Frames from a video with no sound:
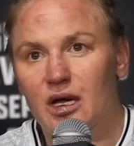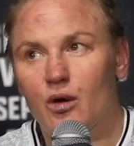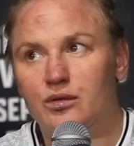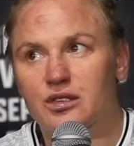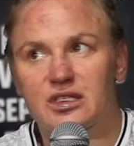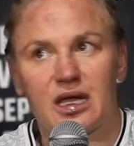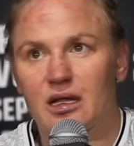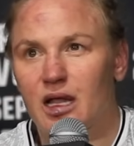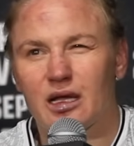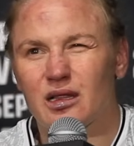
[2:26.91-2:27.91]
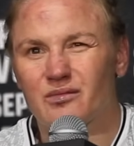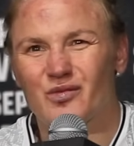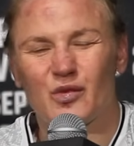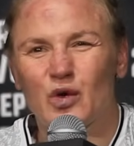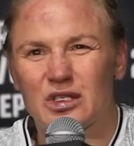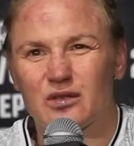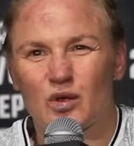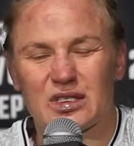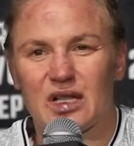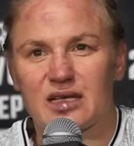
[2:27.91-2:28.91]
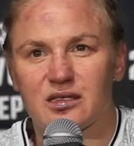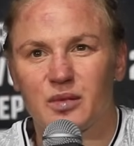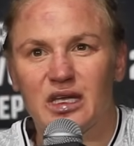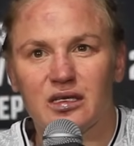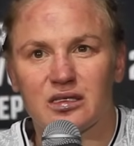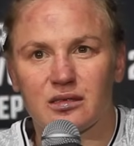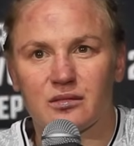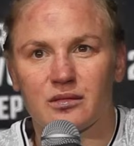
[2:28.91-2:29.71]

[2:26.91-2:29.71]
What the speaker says: on the, like, what it was, last minute